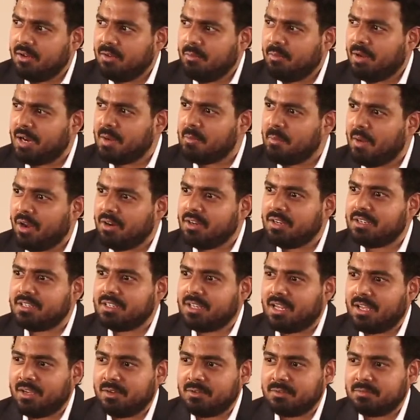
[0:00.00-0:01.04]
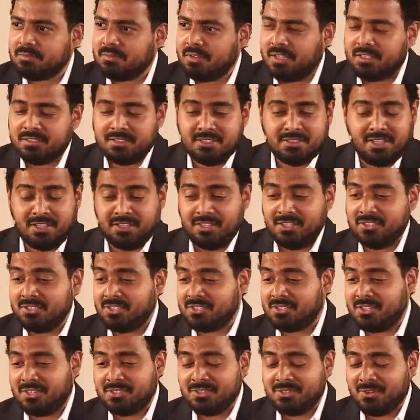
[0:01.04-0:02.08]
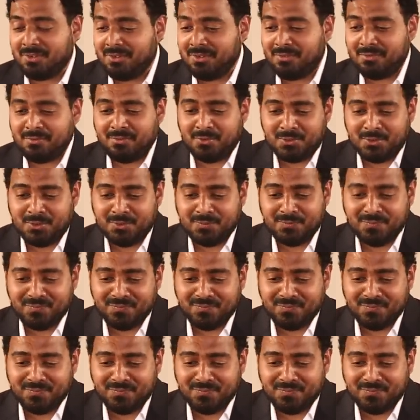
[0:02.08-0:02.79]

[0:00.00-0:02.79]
What about it now? I said, nothing, just enjoy your food.